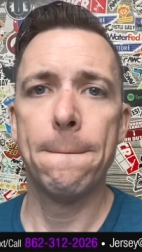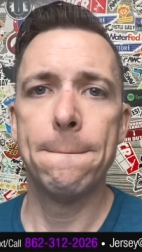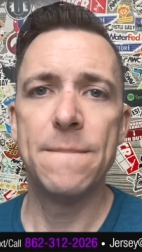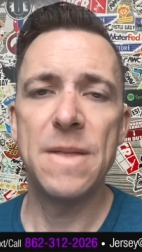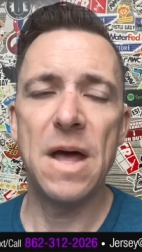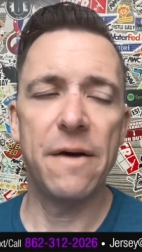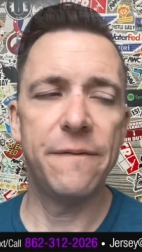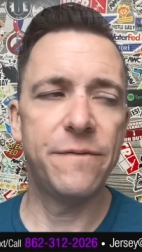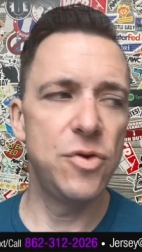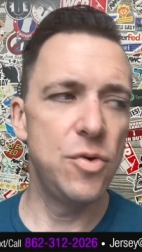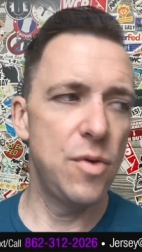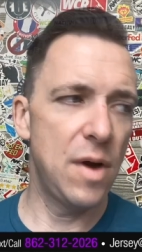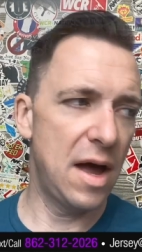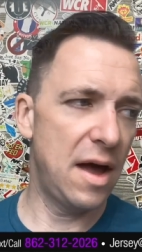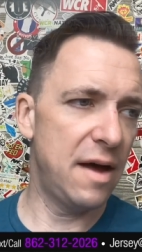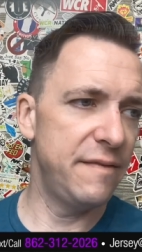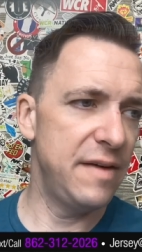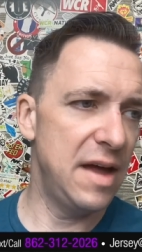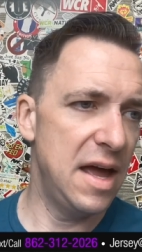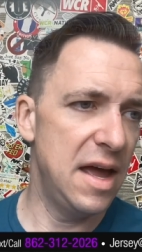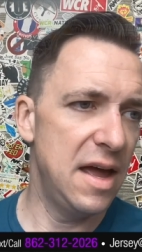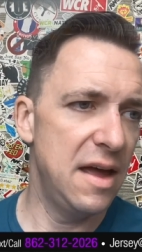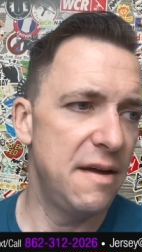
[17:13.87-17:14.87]
Now, if you
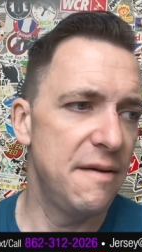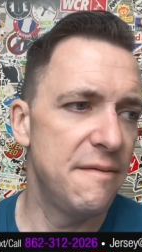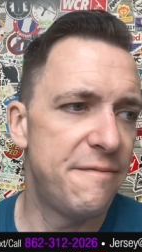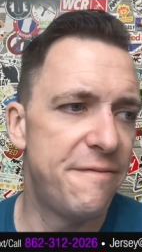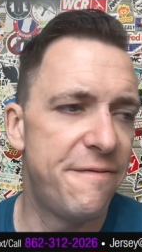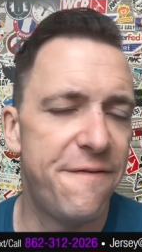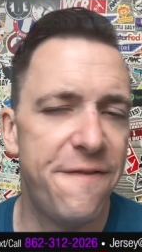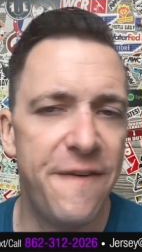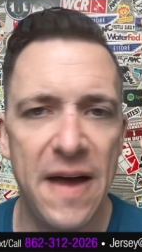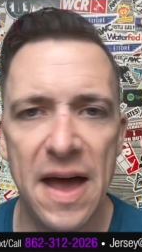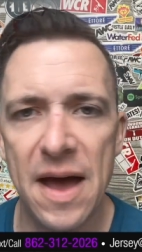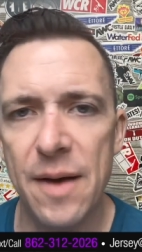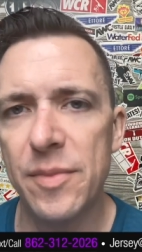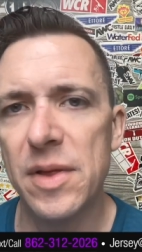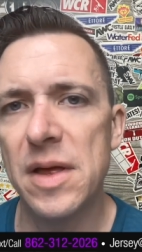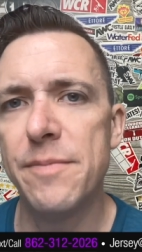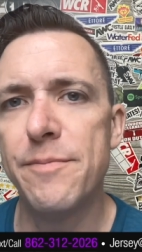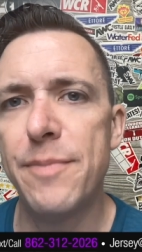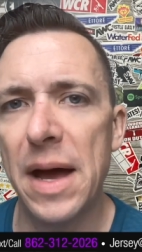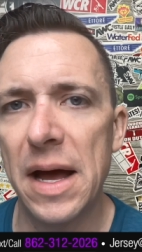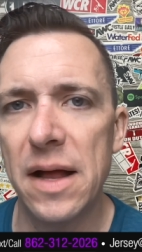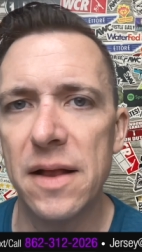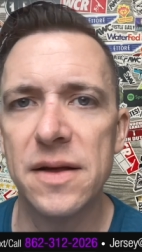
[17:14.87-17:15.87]
have a
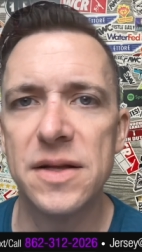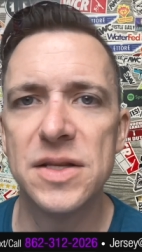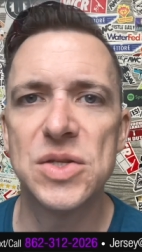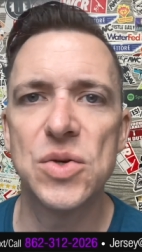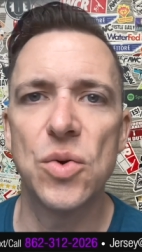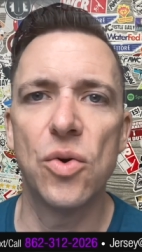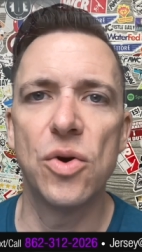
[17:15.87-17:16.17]
family balance